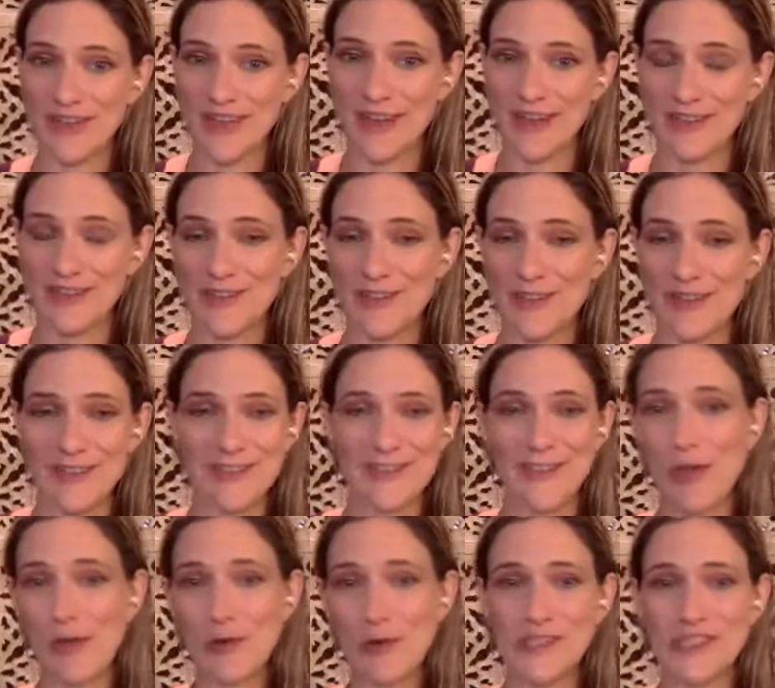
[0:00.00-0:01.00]
there. It's called
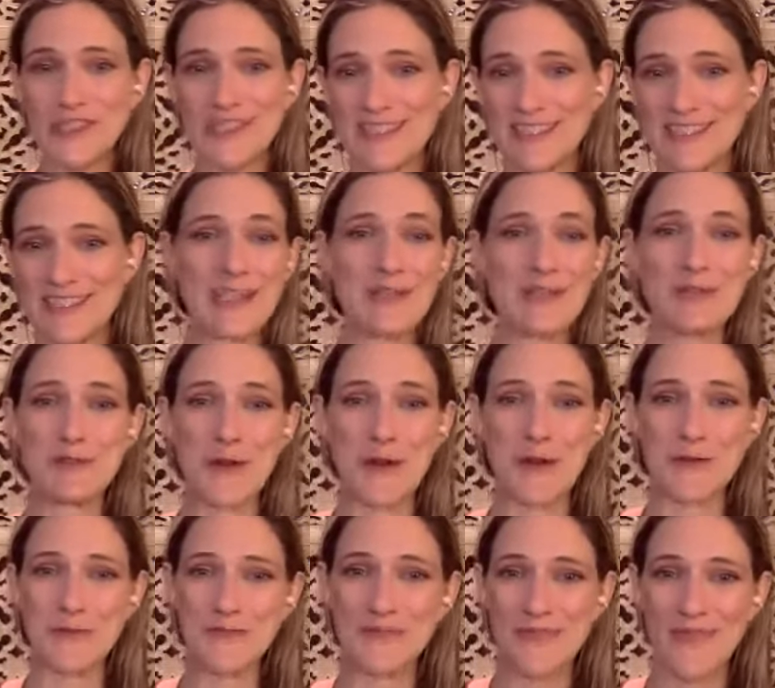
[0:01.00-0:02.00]
ghost
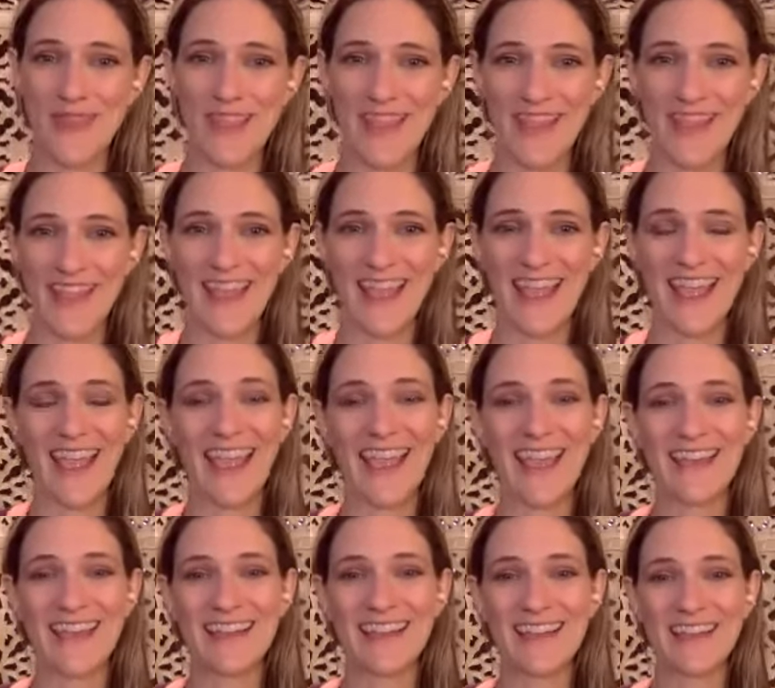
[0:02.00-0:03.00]
syndrome,
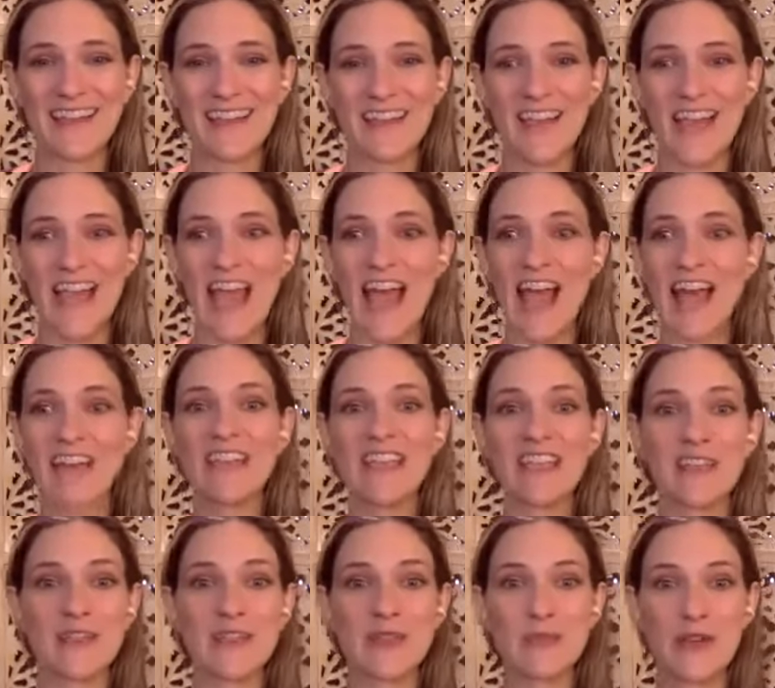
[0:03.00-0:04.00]
and having
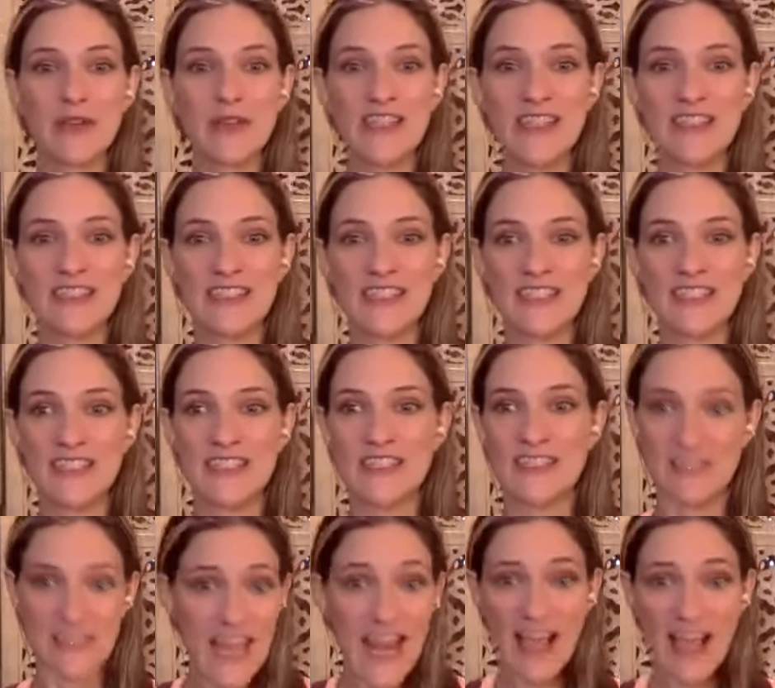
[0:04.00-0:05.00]
experiences
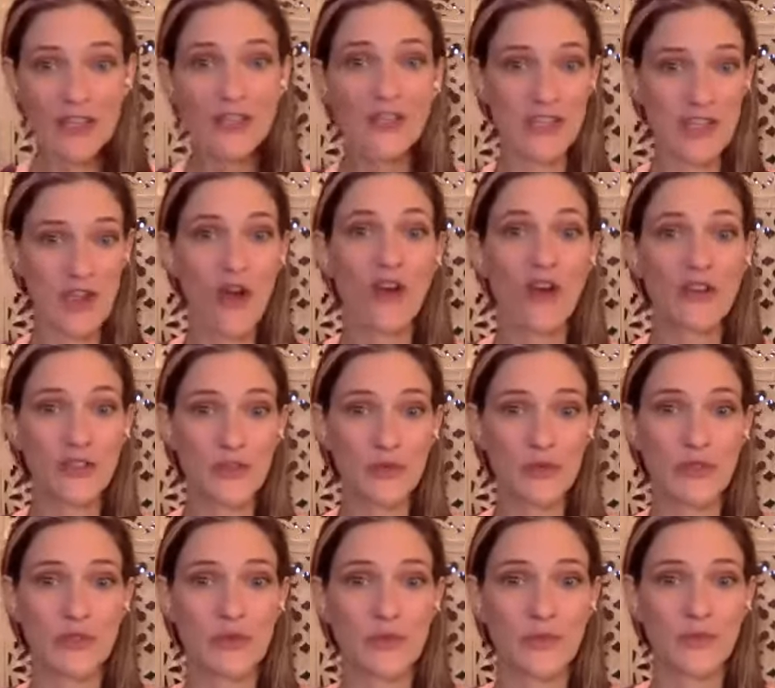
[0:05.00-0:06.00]
that actually aren't
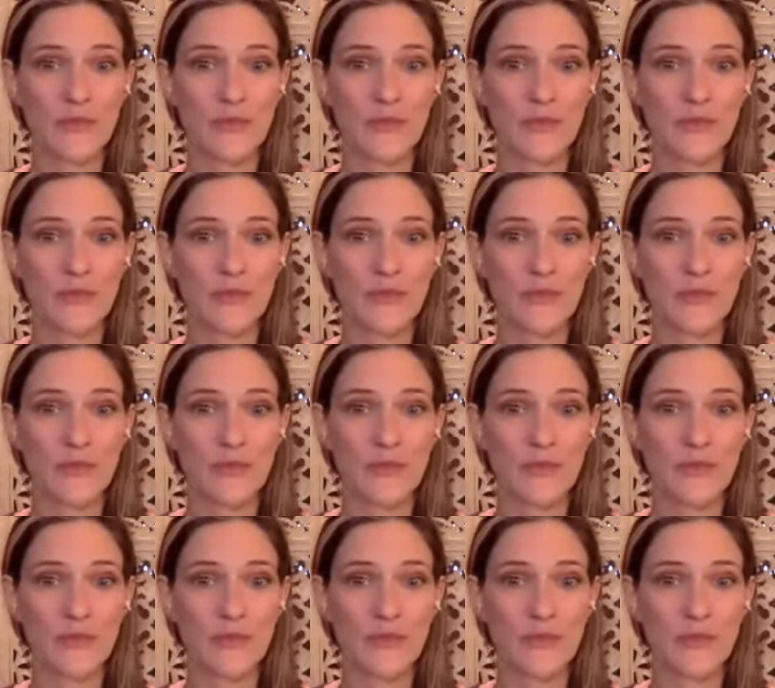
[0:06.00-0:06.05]
true.